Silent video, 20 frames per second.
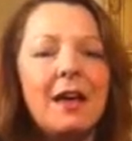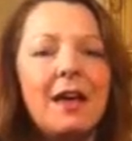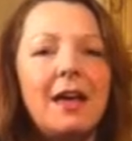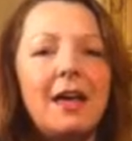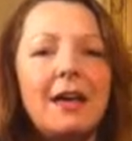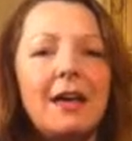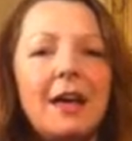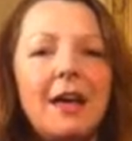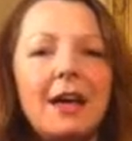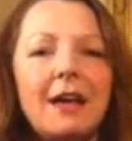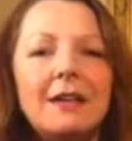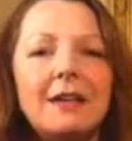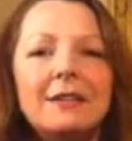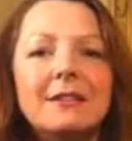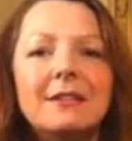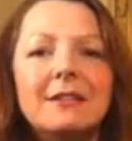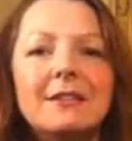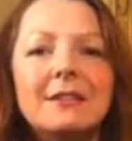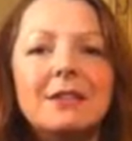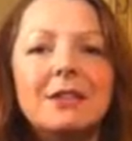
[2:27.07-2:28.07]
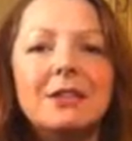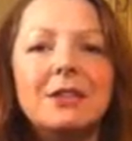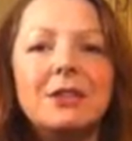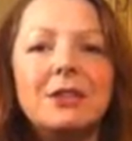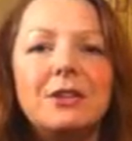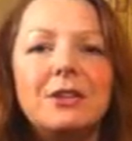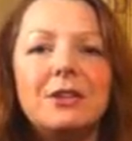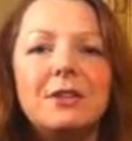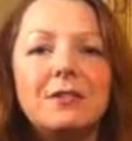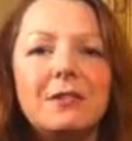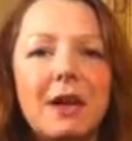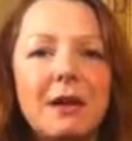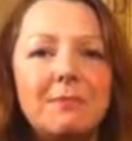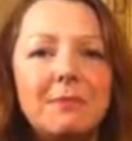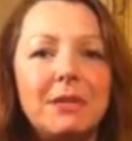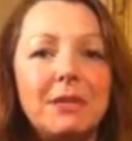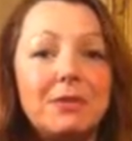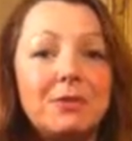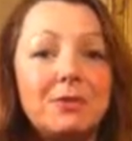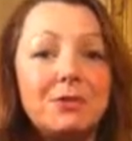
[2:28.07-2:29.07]
and
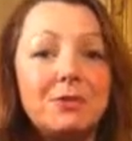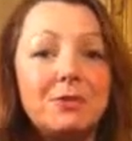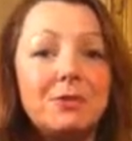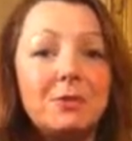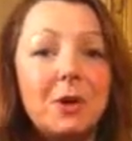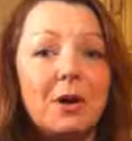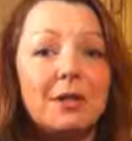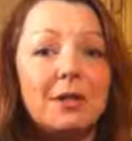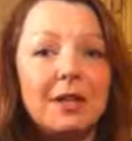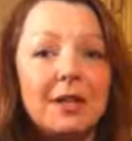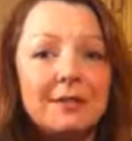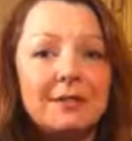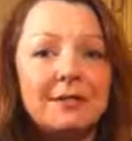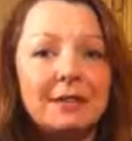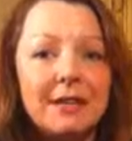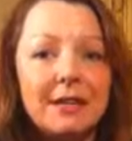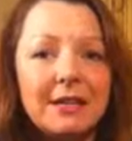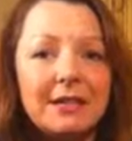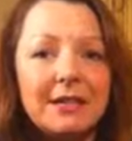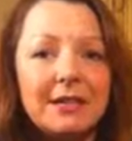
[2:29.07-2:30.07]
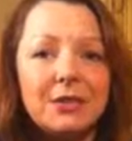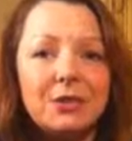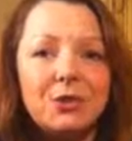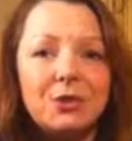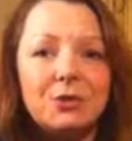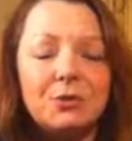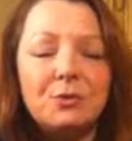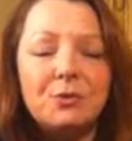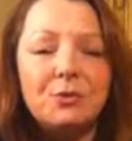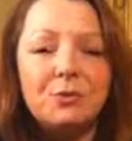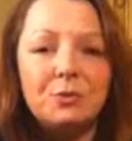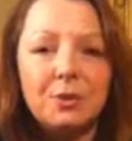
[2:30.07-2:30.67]
that means you are less likely to